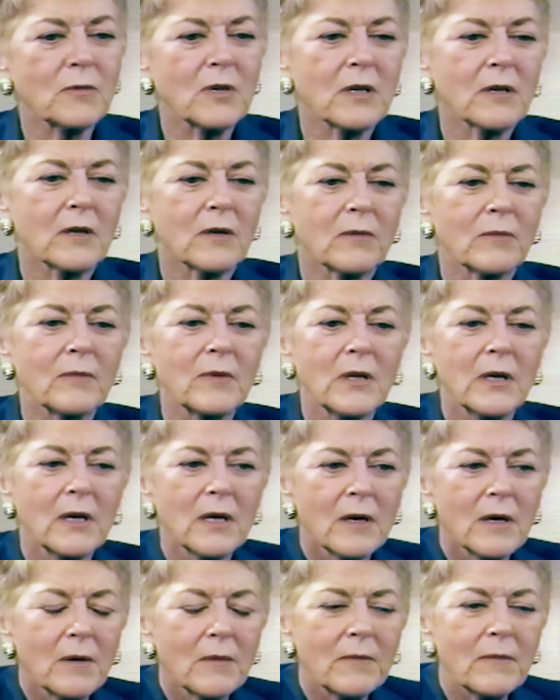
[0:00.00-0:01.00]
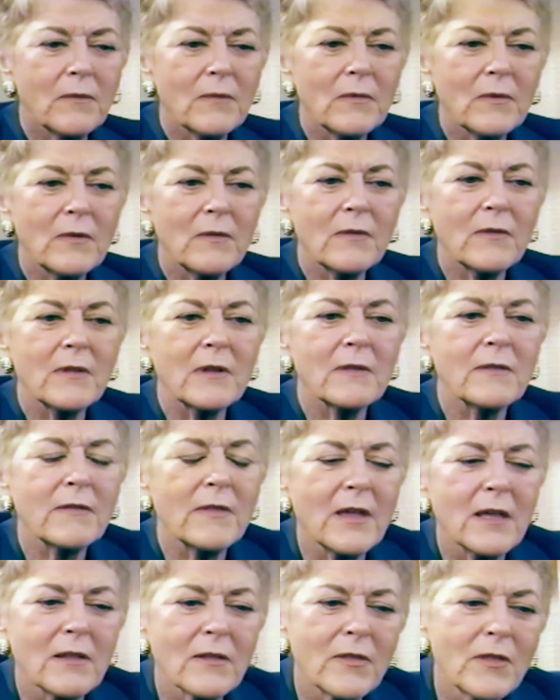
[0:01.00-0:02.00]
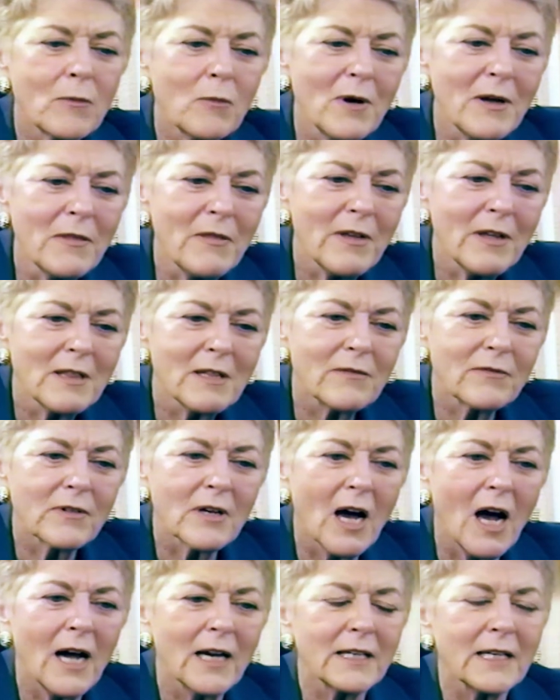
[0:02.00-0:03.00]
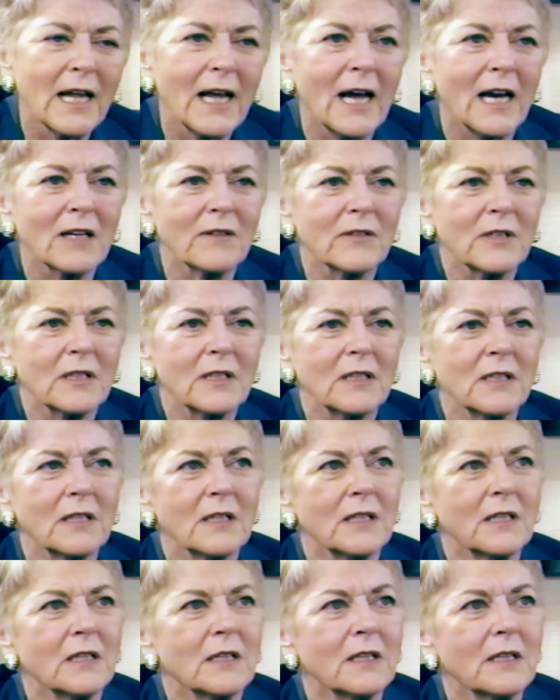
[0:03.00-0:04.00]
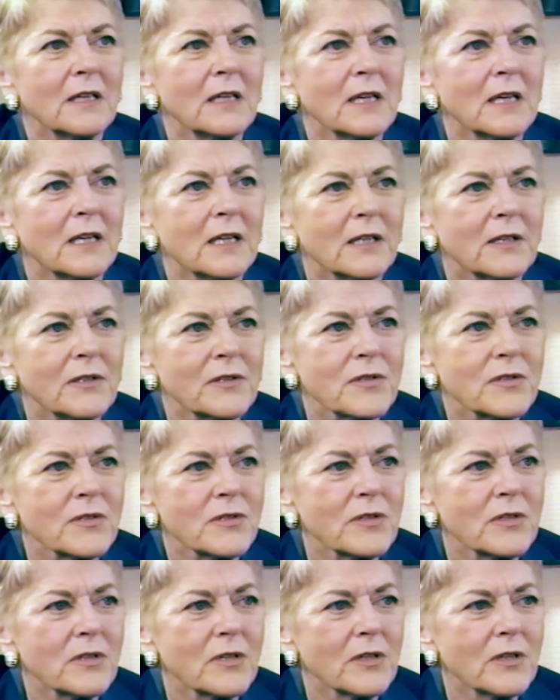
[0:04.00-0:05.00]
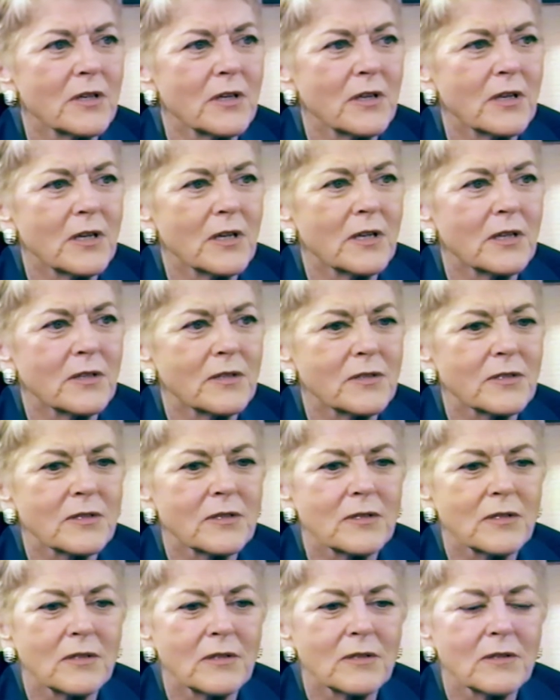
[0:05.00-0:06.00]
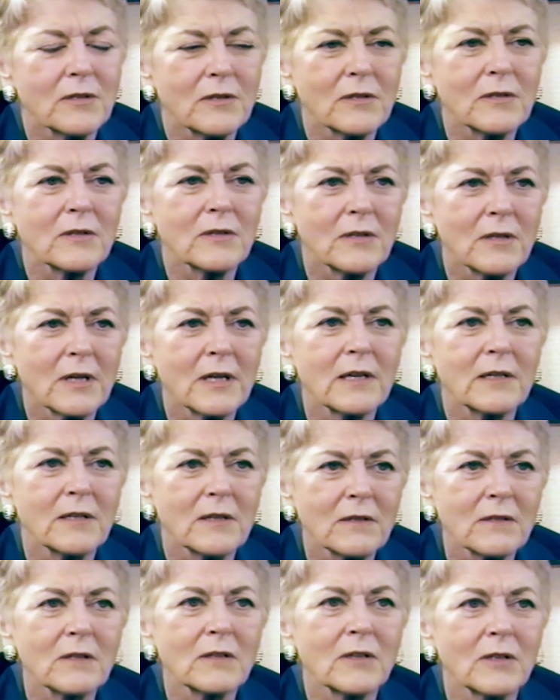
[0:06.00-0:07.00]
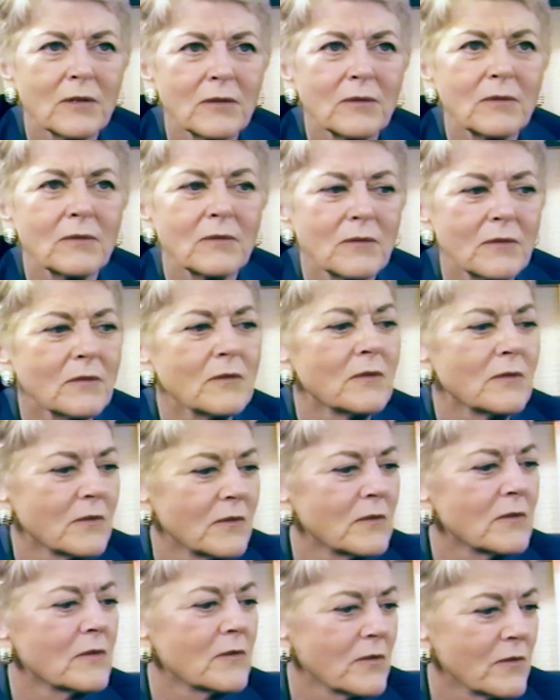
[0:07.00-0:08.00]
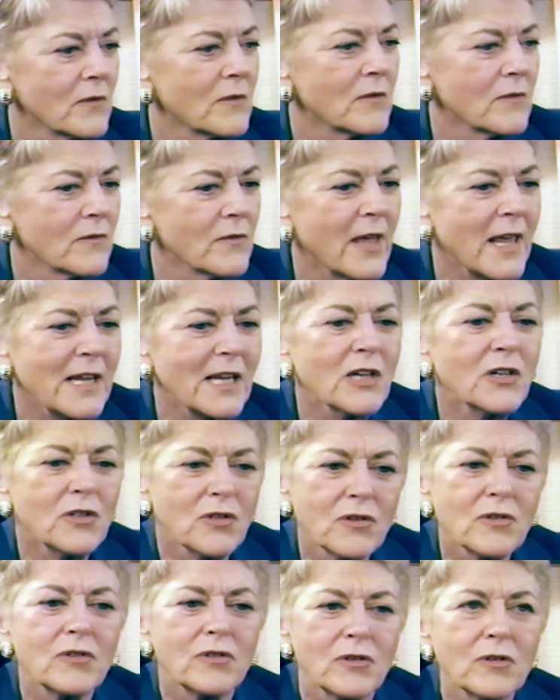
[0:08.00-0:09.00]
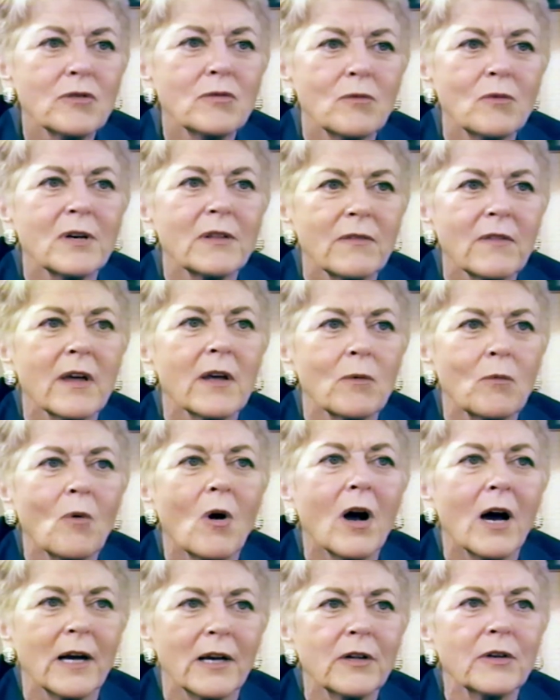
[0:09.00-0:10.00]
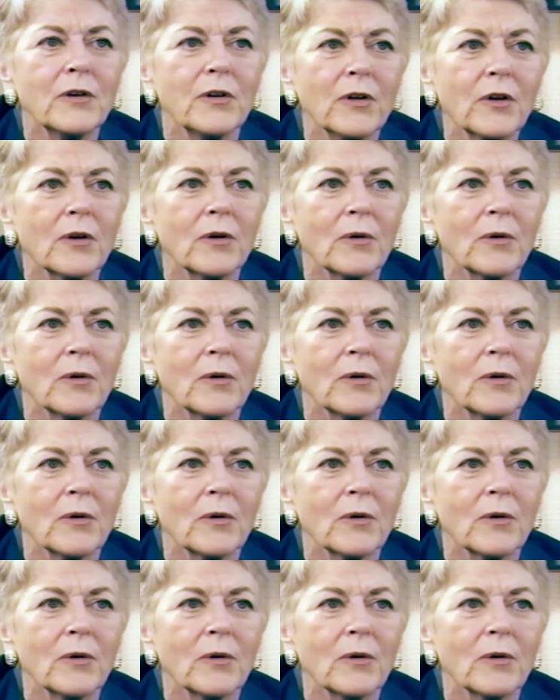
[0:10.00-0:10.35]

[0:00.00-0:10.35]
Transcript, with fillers: Um, the, the one thing they've gotten out of it is, is that, you know, they can do what they want to do.